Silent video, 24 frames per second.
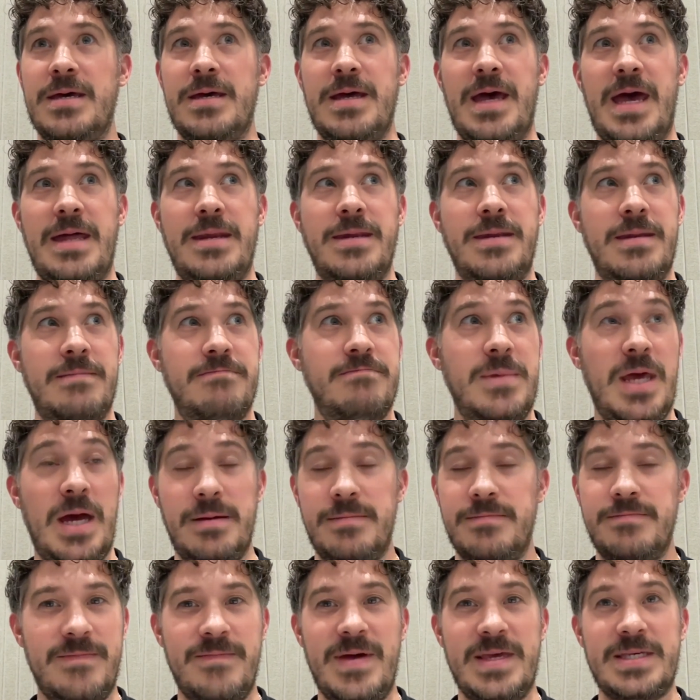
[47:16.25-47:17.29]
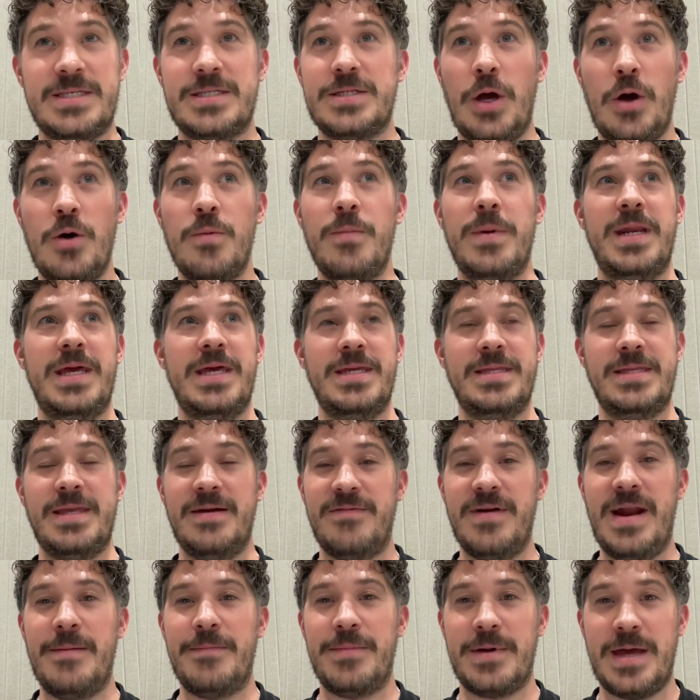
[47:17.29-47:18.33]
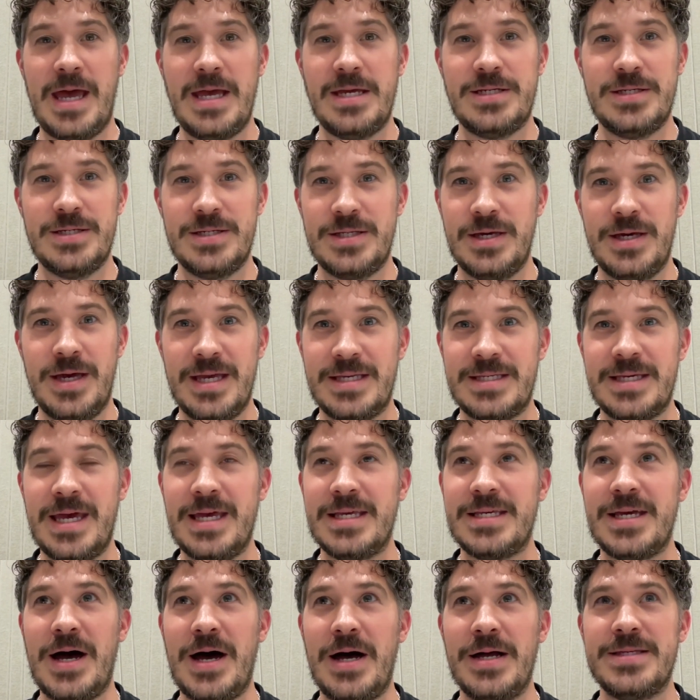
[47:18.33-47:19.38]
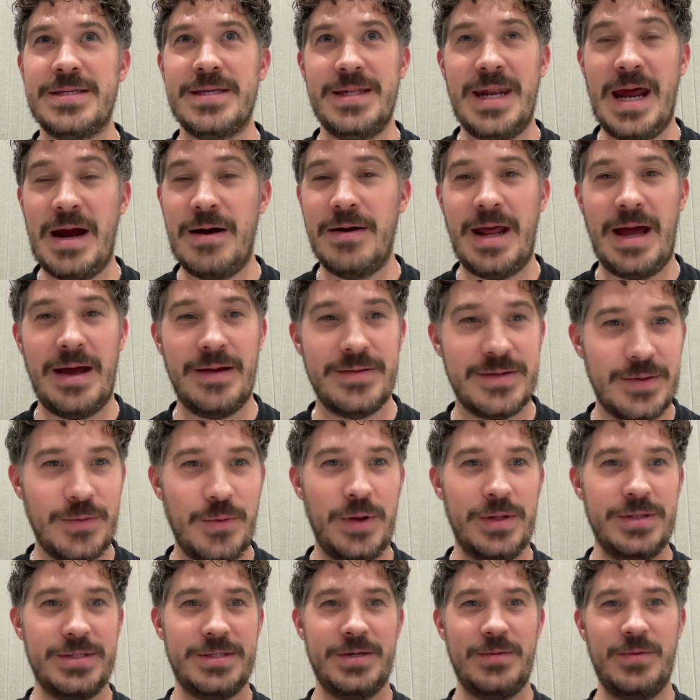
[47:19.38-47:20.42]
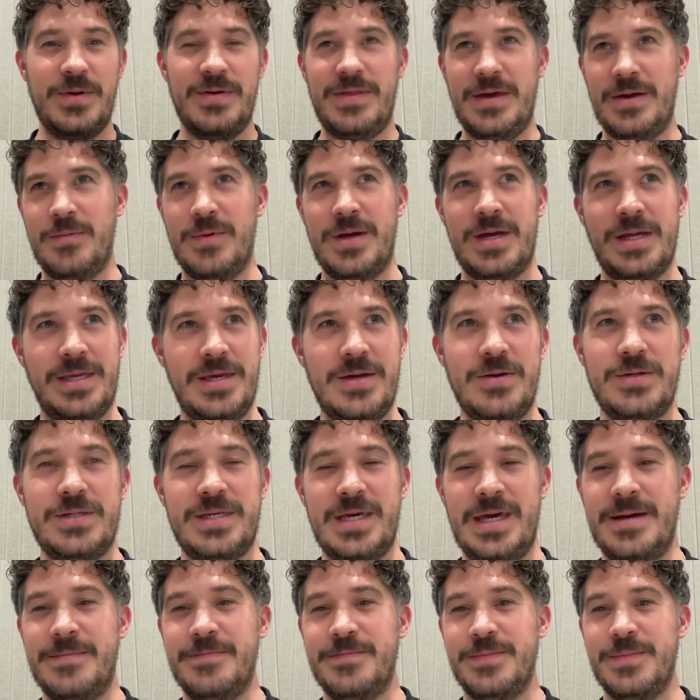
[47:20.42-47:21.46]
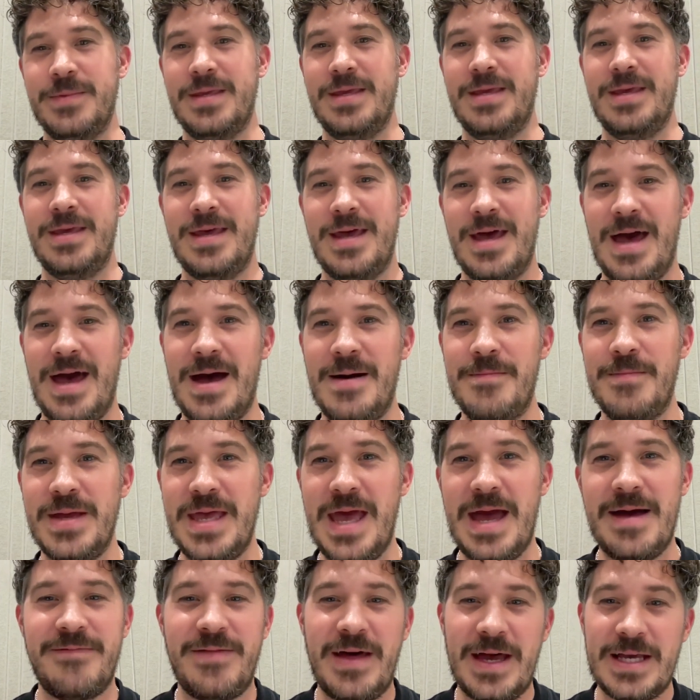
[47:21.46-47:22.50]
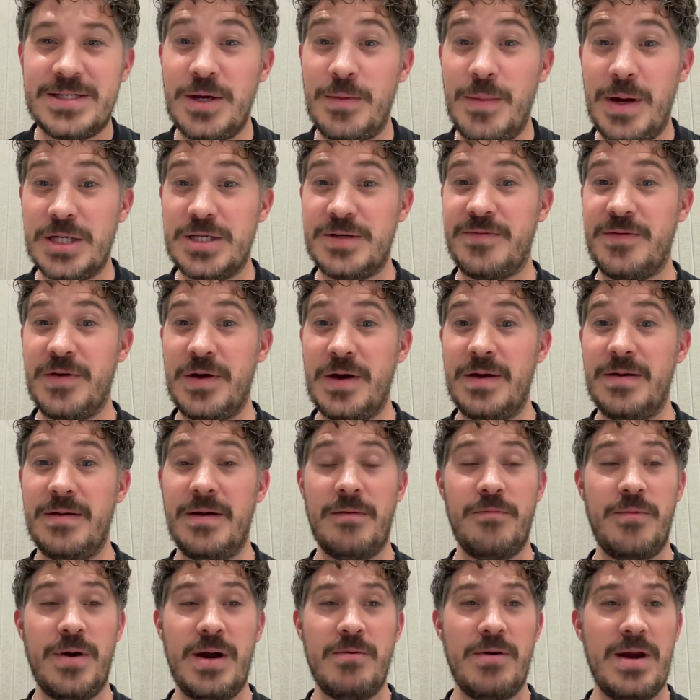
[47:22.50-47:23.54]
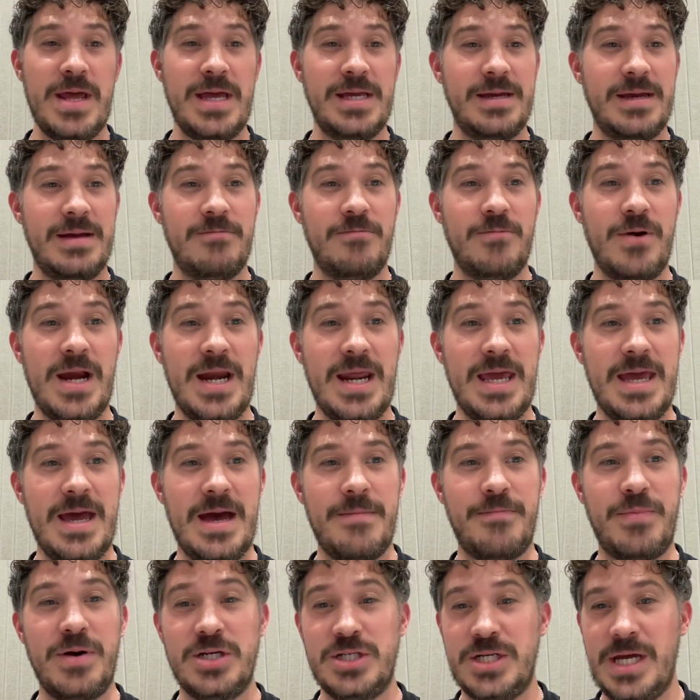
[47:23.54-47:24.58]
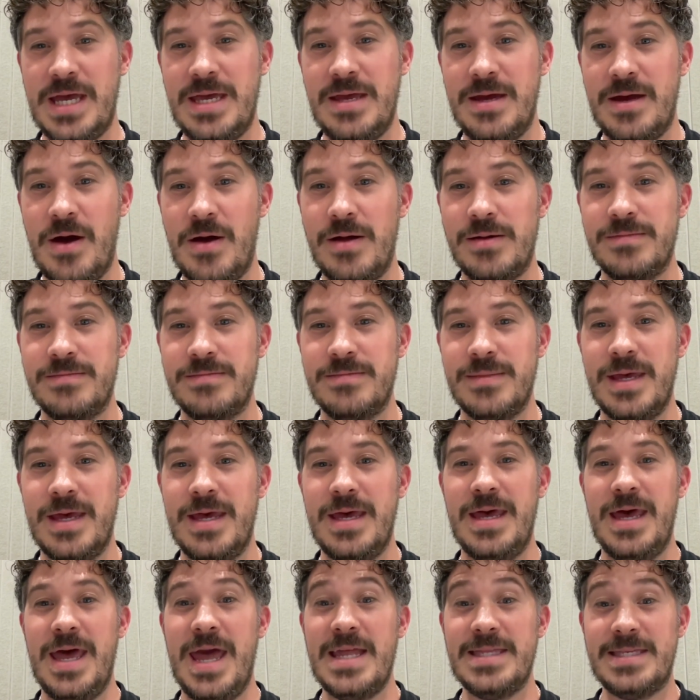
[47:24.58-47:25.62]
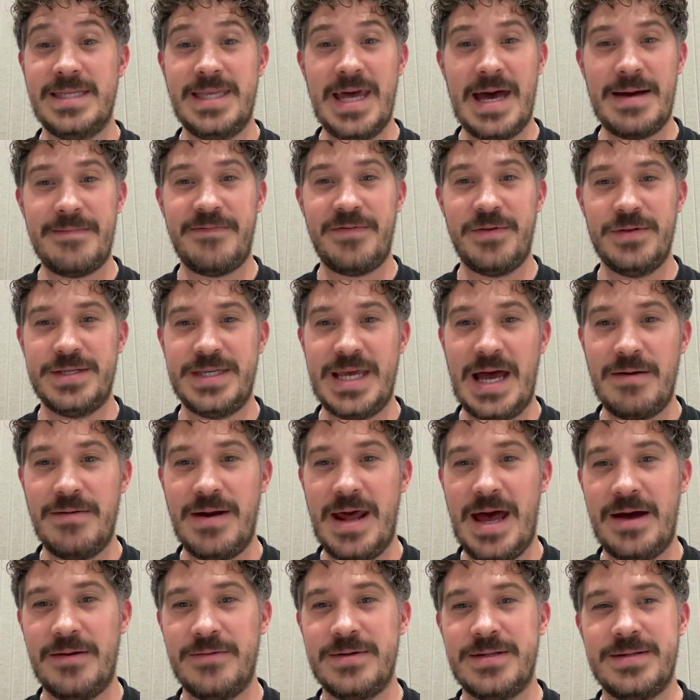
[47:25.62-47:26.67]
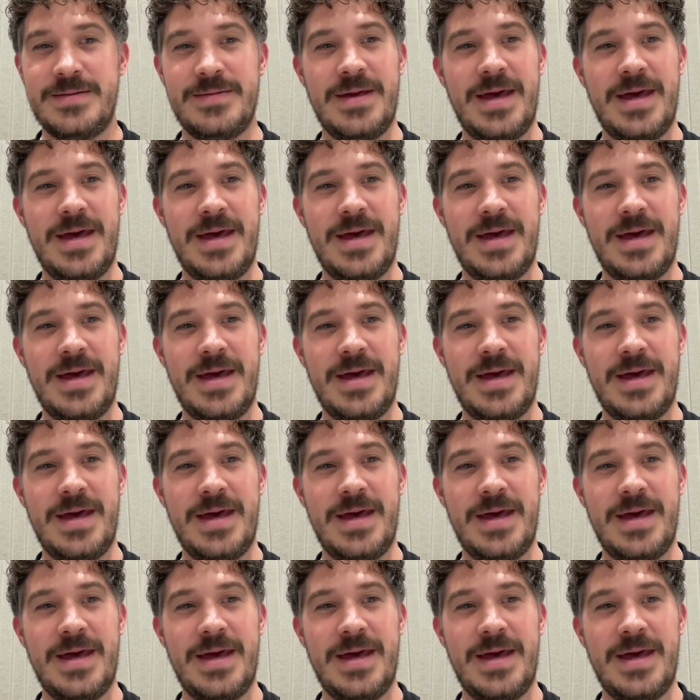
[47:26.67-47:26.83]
there's so many different applications that it's hard to narrow down to the ones that we think we can use it. But yeah, thanks so much I really appreciate you going in depth on SoundHound.